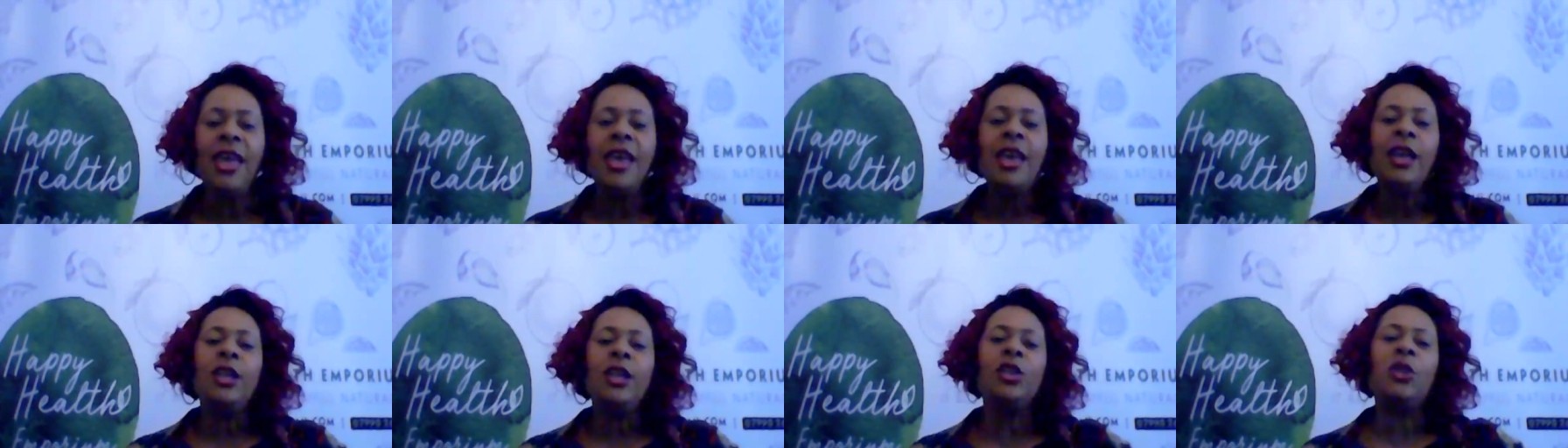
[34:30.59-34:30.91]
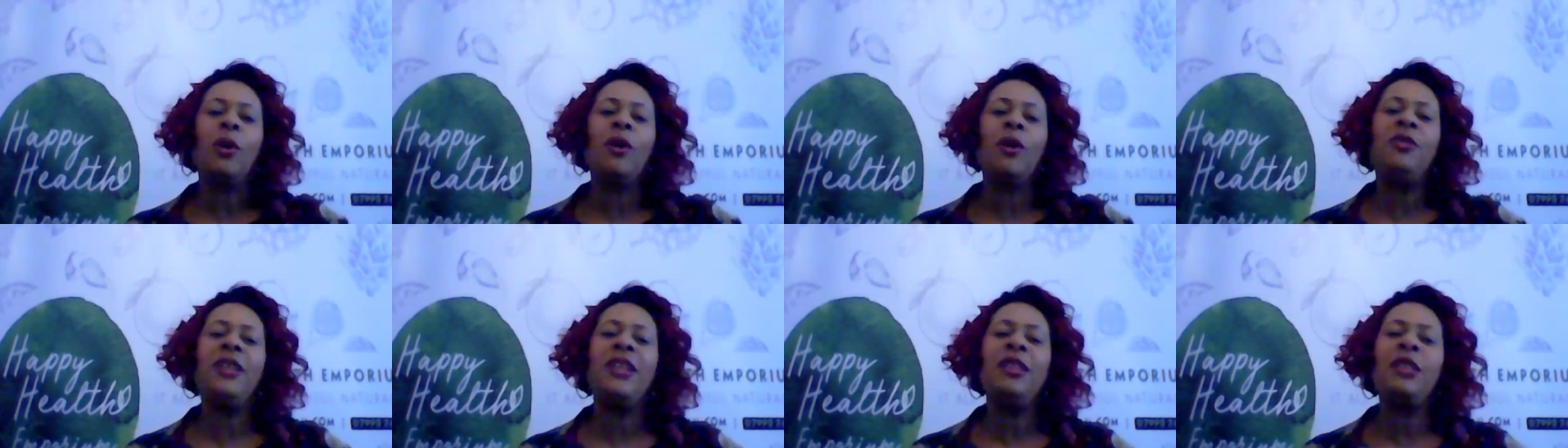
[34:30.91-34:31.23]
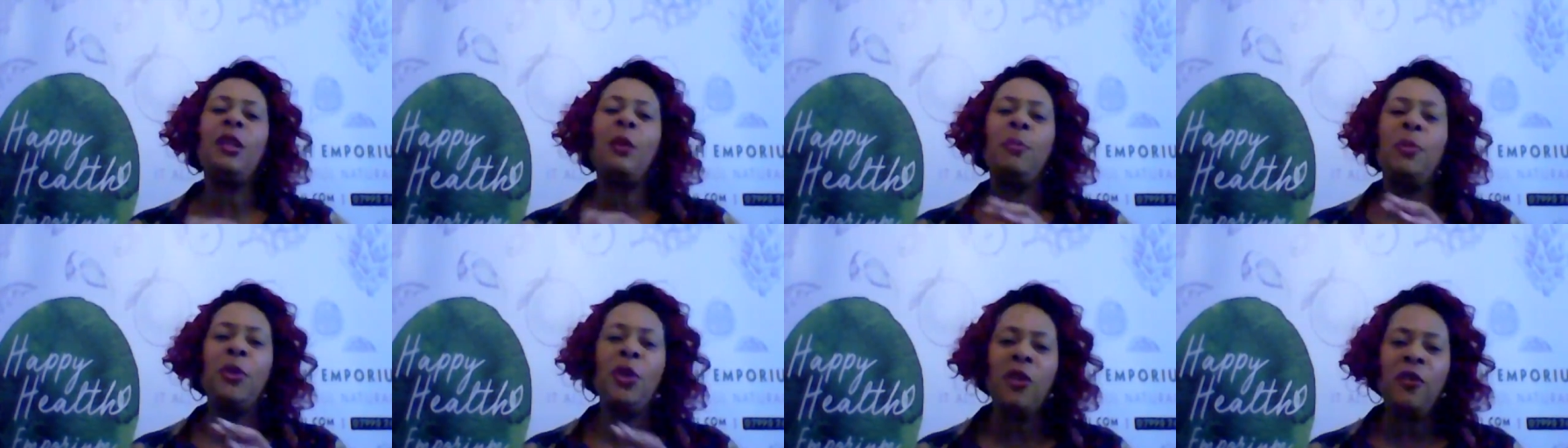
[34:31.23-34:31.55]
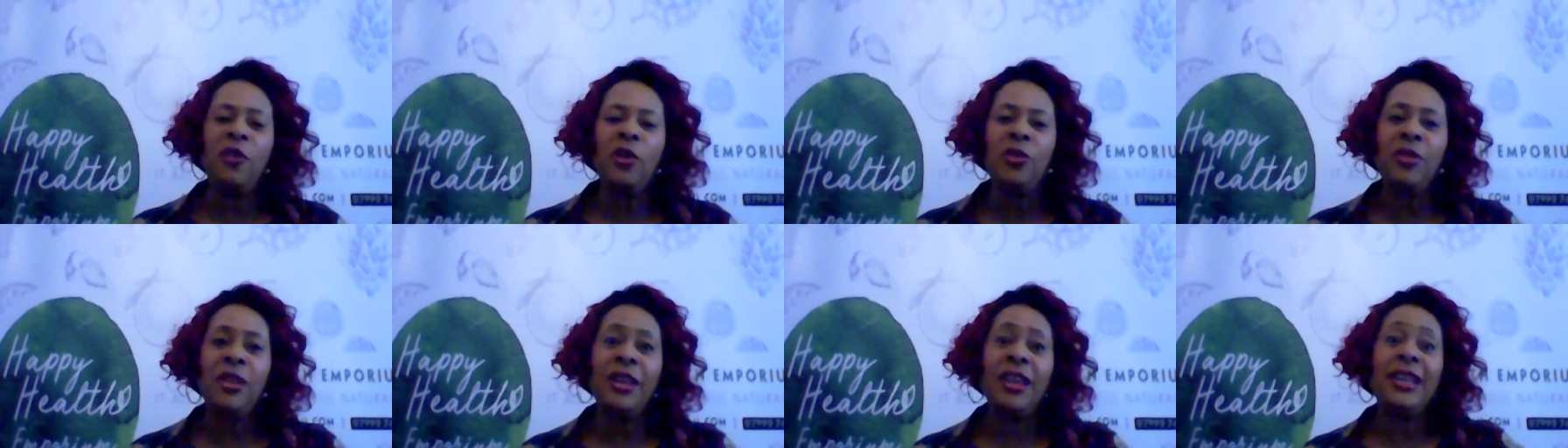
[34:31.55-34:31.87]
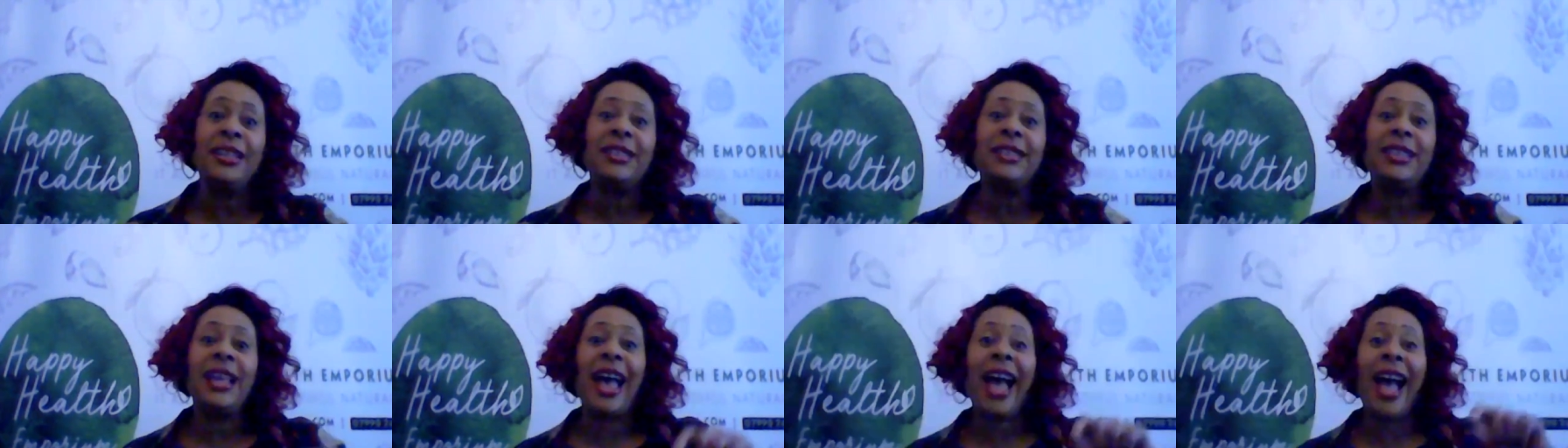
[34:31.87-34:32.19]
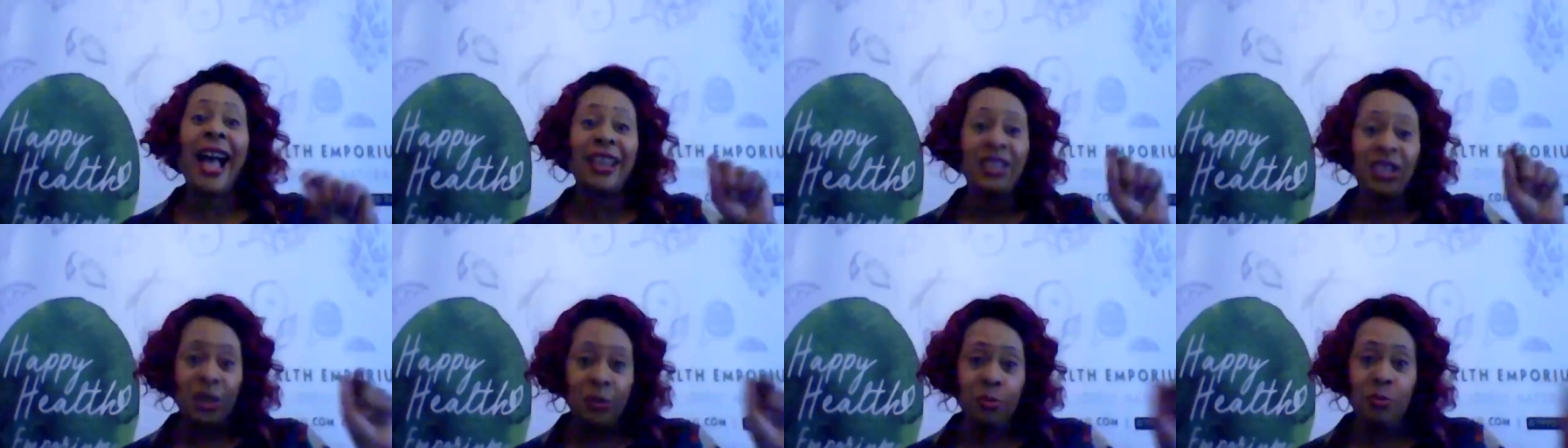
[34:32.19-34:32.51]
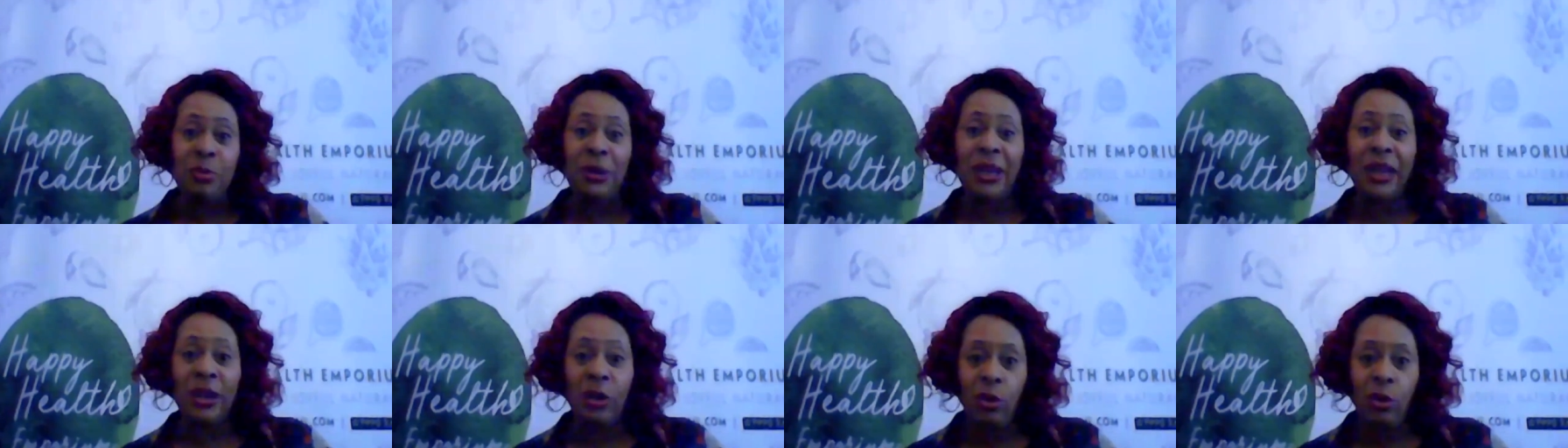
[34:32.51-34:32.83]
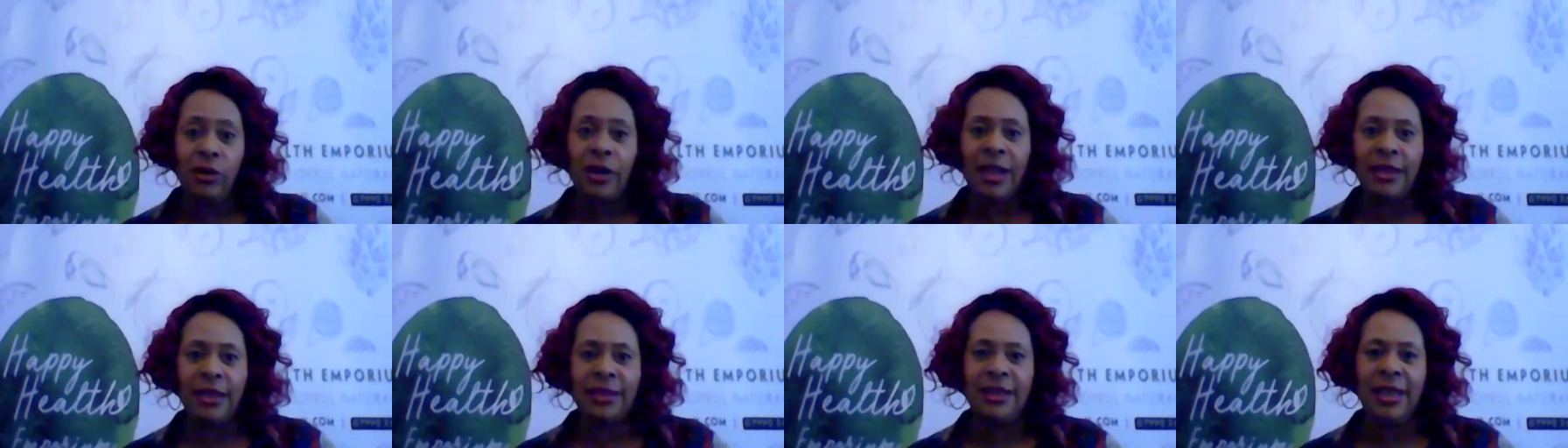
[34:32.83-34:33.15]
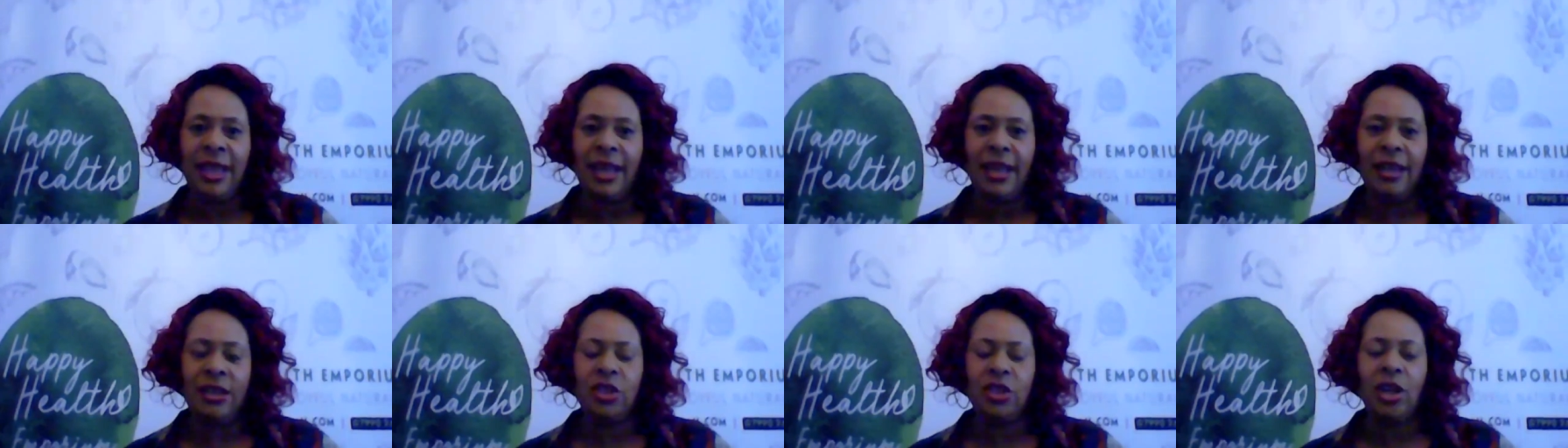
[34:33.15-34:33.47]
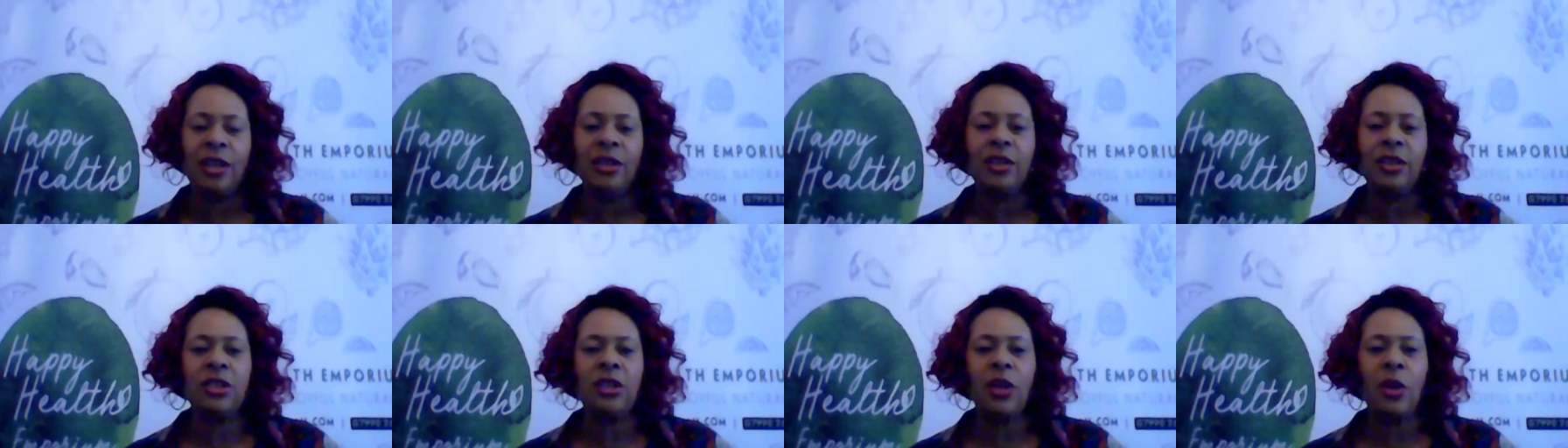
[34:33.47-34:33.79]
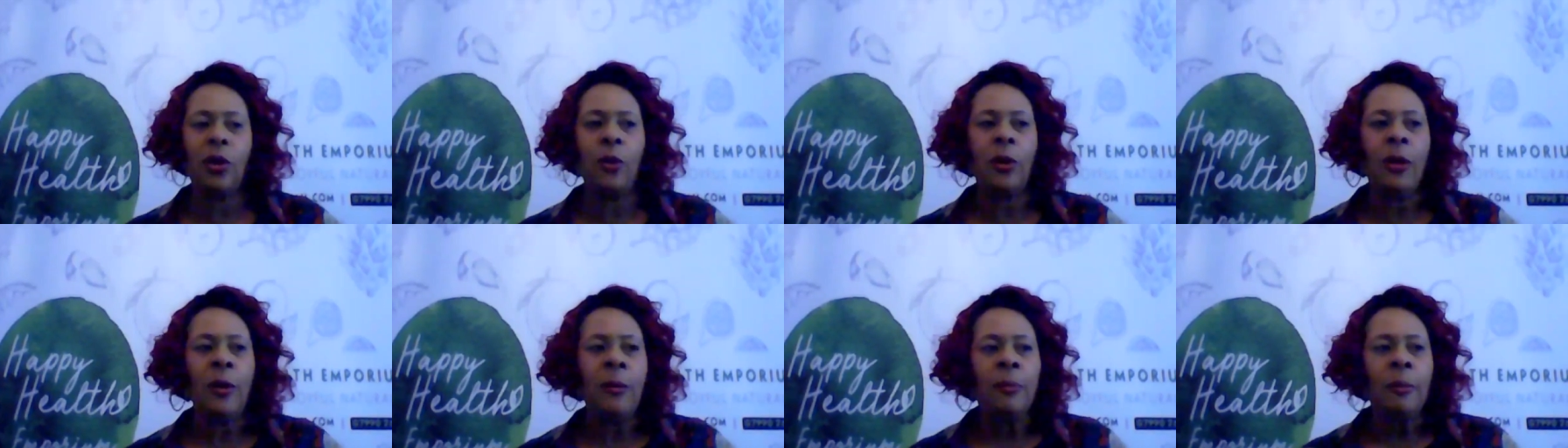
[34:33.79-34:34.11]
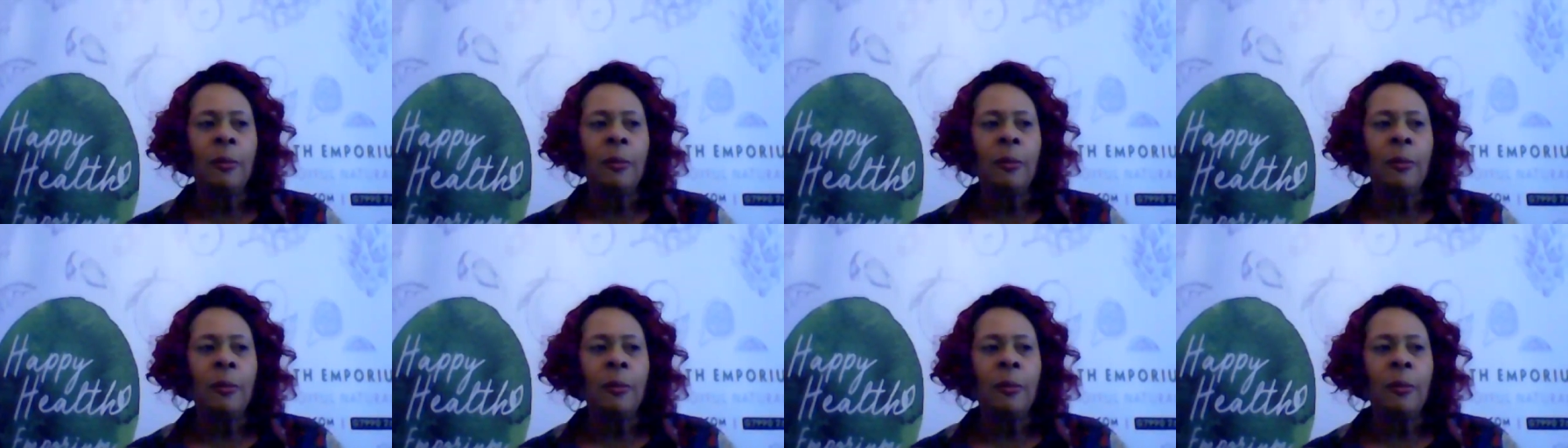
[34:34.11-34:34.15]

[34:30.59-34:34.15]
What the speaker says: So I think the beautiful thing is actually being on that stage. And so